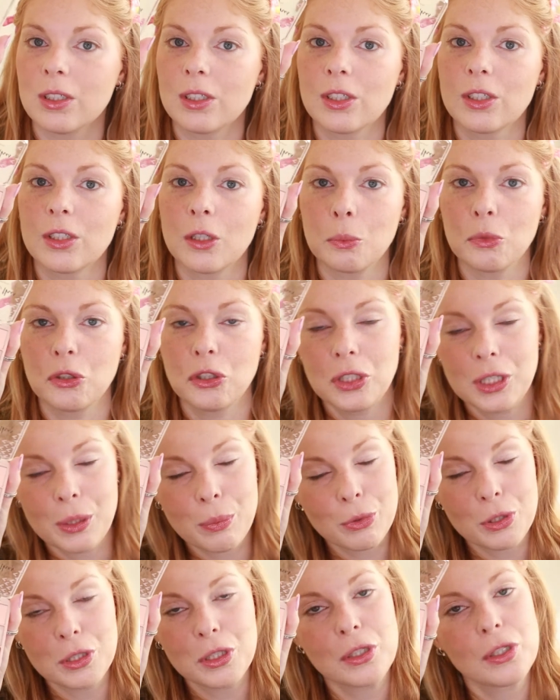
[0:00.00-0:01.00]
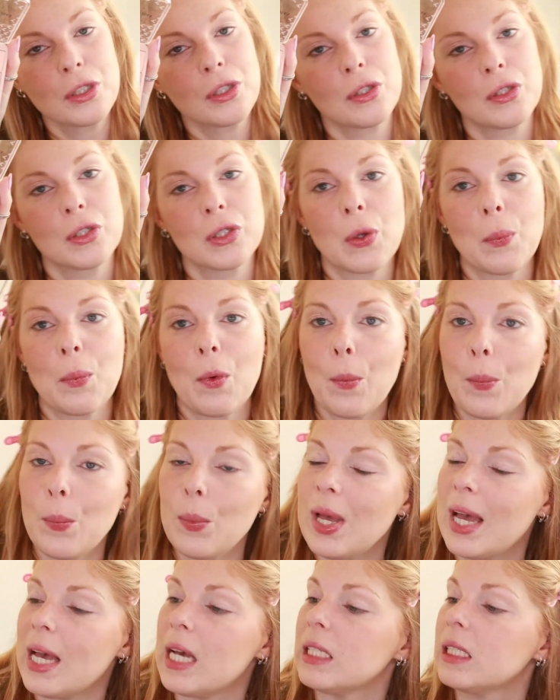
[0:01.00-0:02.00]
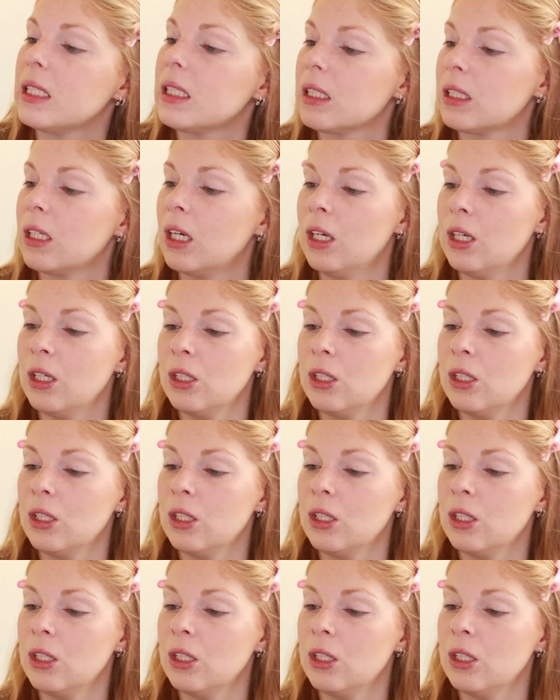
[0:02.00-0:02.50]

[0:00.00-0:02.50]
some shimmers, some mattes.